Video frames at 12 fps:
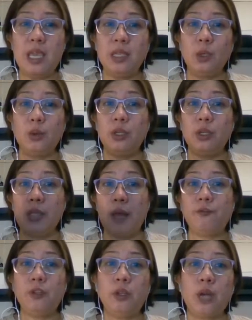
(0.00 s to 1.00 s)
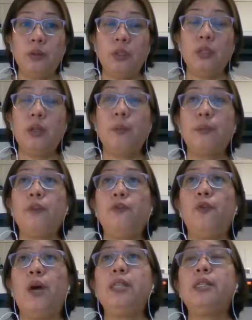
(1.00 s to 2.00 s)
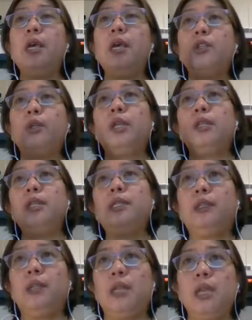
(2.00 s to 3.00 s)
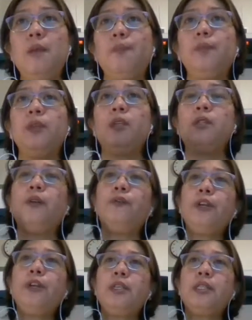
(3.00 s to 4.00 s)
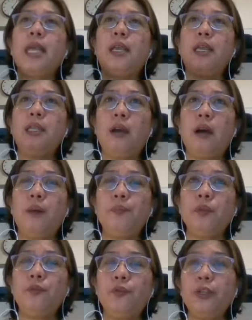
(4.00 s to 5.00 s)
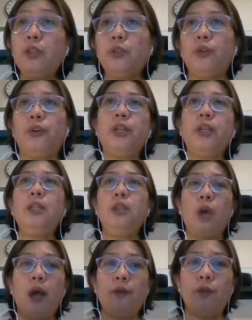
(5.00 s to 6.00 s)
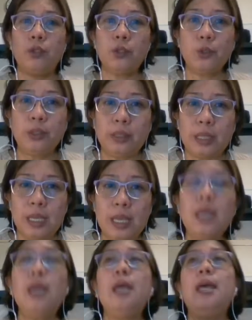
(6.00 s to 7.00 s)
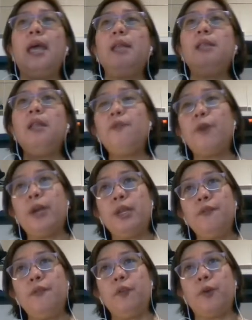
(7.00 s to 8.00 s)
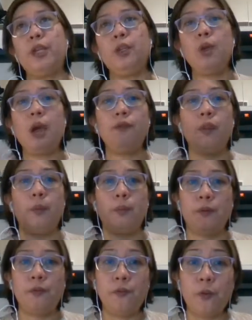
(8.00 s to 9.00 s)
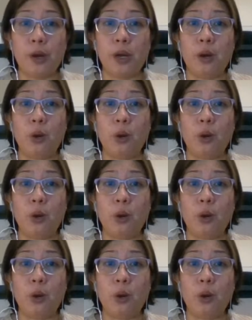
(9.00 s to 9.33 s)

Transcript: So you just have to count the number of ones. So that is 3. So for the third, you have also 3. And then for the fourth, you have number 4.